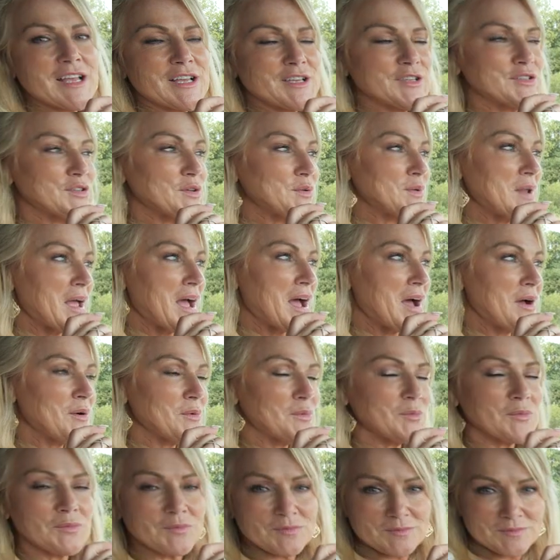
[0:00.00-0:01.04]
So
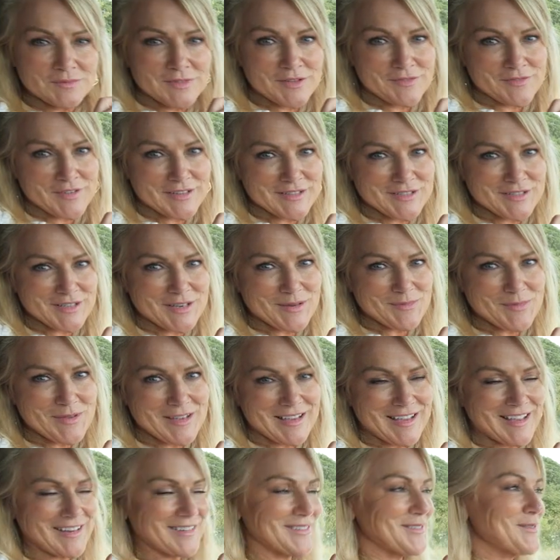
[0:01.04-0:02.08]
now the fun's going to
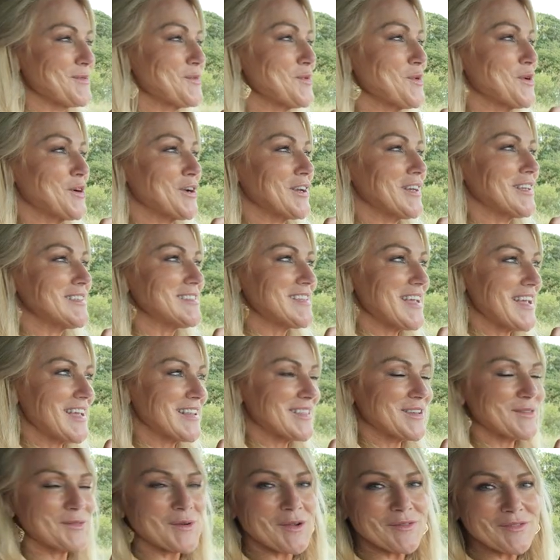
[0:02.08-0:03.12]
begin. We're going to take
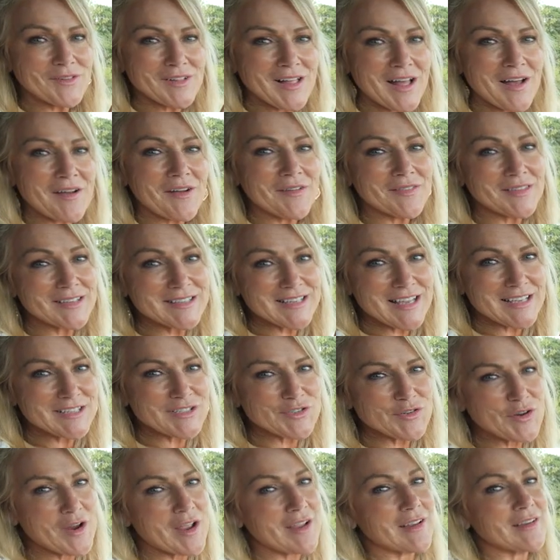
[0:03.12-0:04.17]
the Rebel out on the
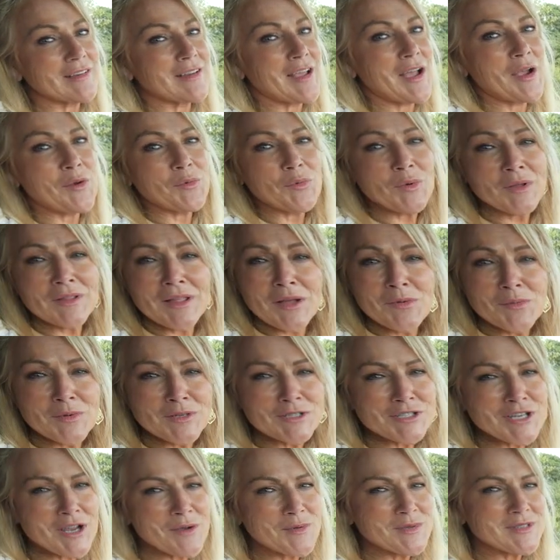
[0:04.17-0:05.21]
test track. Now I really
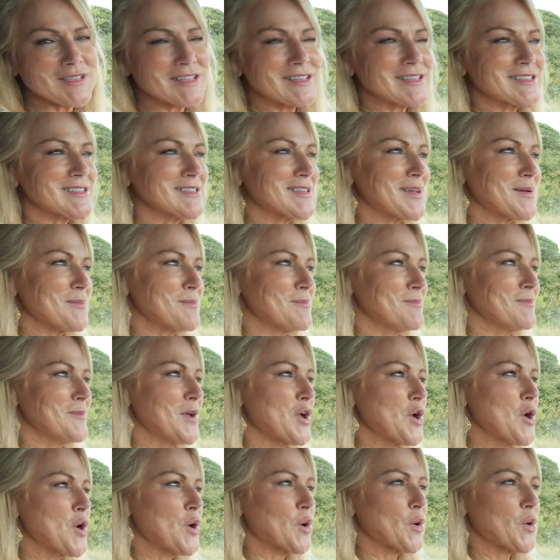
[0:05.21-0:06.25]
wish I was in some
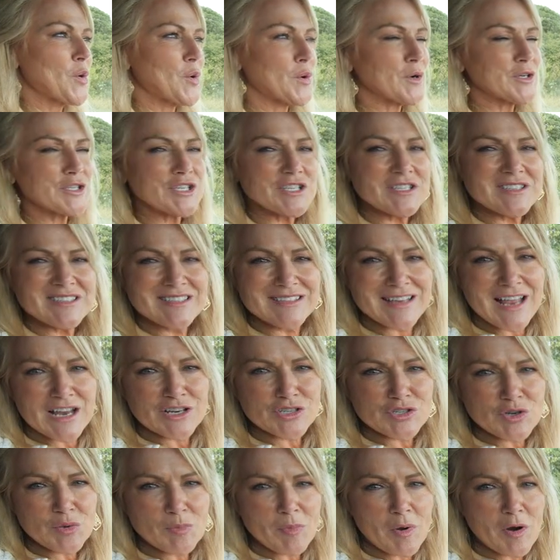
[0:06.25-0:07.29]
gorgeous
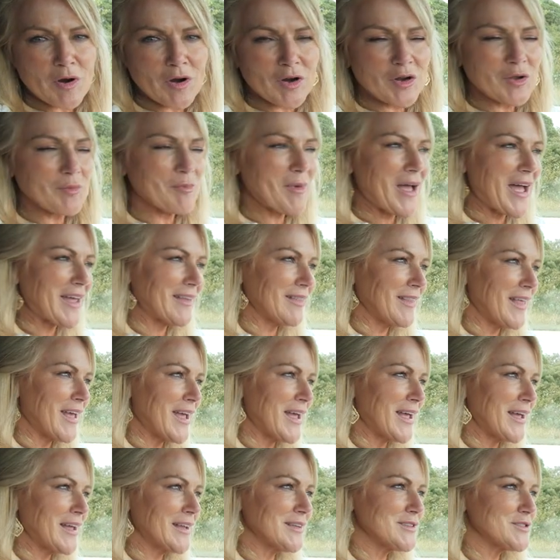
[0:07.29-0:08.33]
national park,
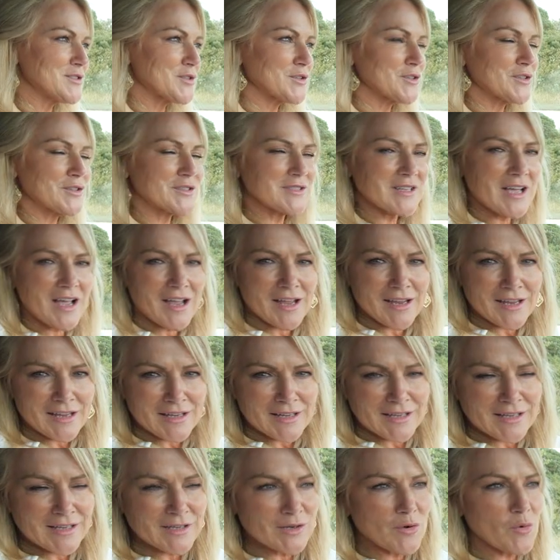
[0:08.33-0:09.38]
Badlands or
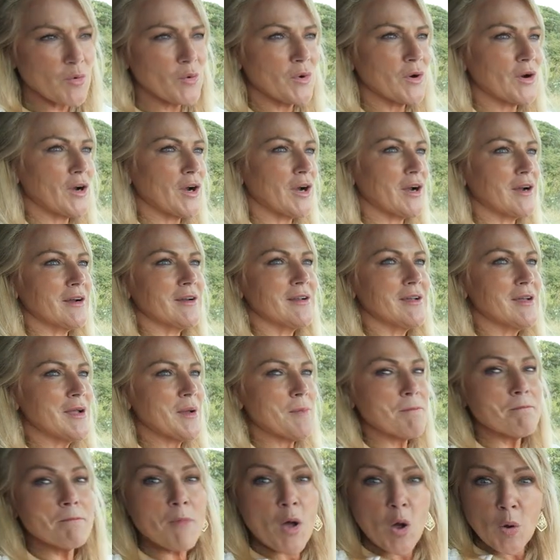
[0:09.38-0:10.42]
Zion or
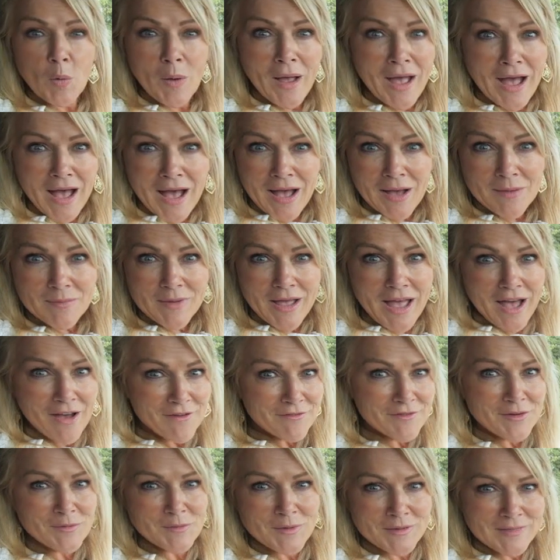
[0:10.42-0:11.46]
Moab. How
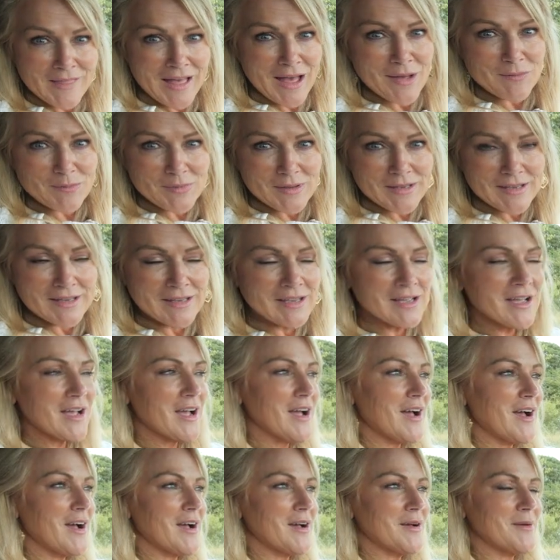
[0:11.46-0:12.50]
fun would that be?
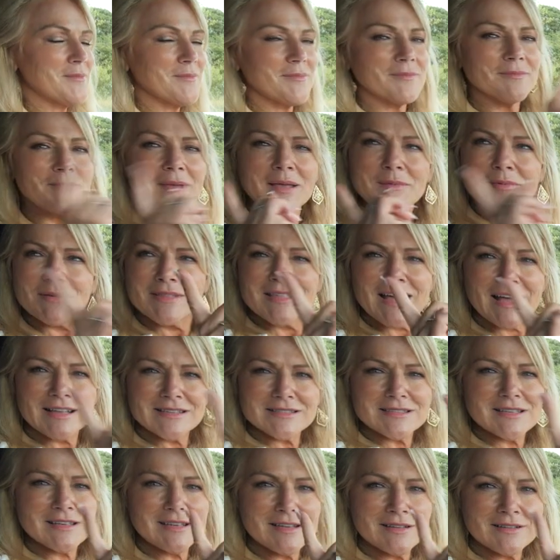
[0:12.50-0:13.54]
Maybe
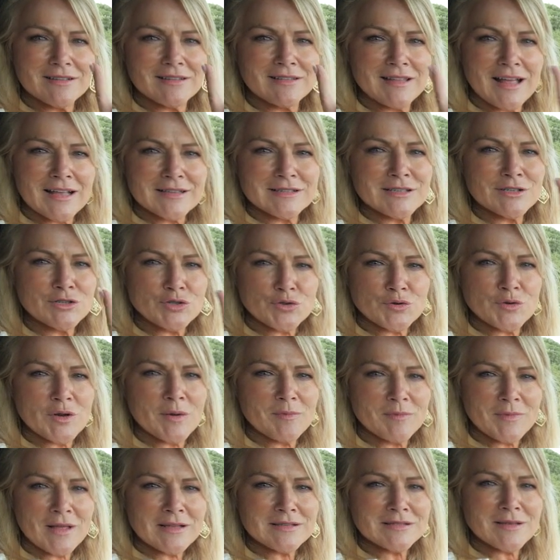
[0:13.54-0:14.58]
that's a
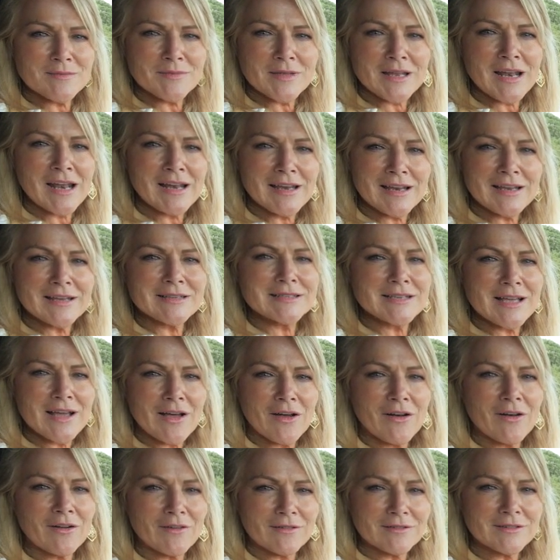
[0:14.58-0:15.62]
trip. That's something I need to
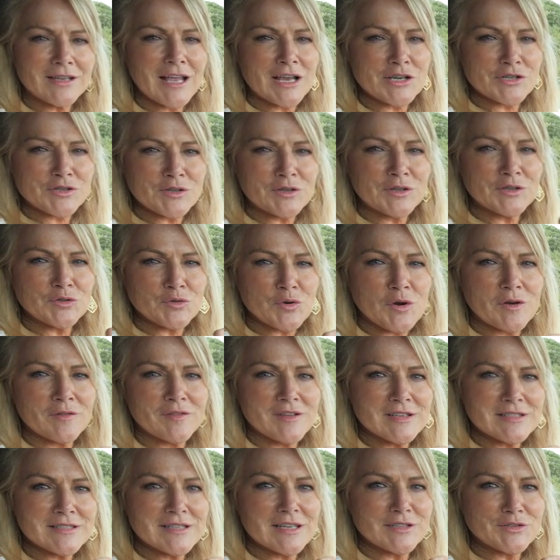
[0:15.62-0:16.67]
tell National Indoor
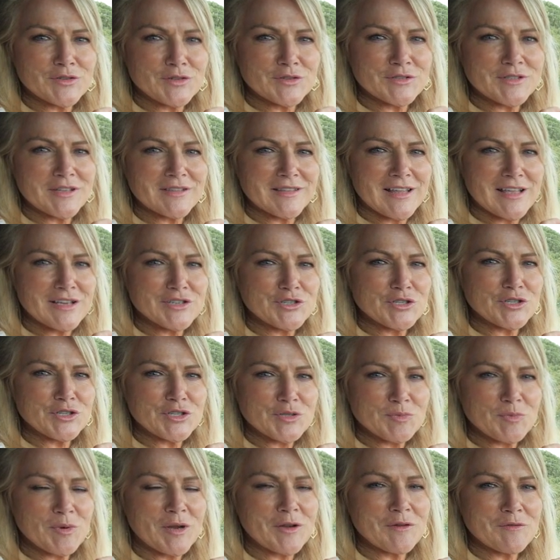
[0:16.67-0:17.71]
RV Centers that they should
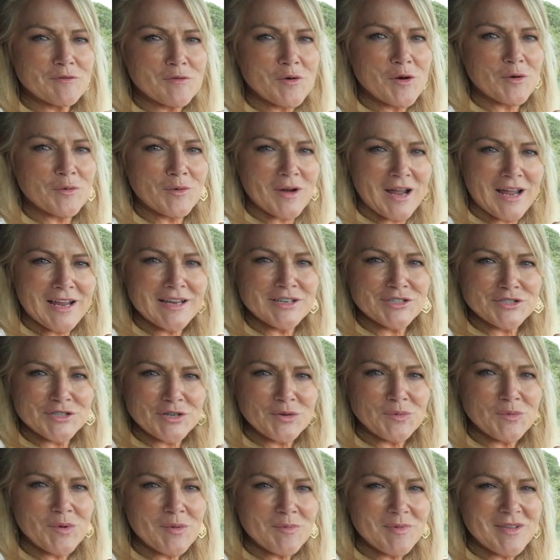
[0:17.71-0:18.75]
spring for, right?
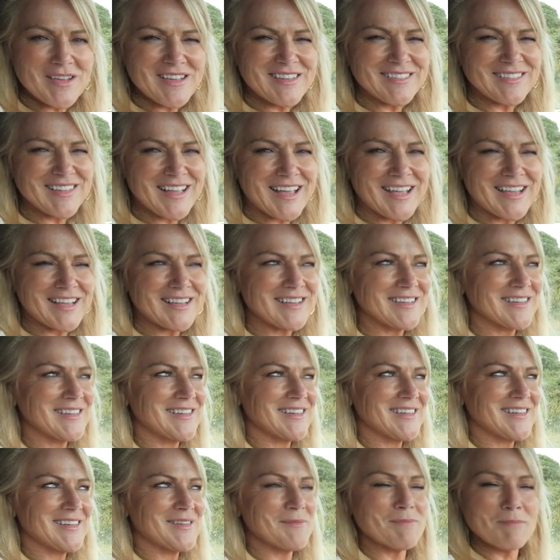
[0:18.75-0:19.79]
Shouldn't we be in like
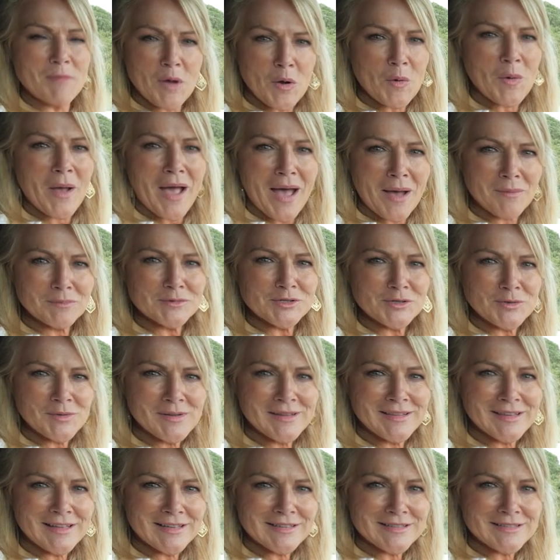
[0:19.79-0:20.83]
Moab
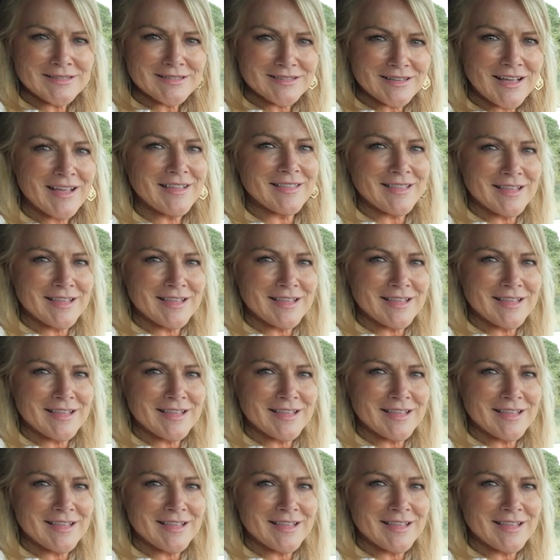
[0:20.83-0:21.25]
doing this? I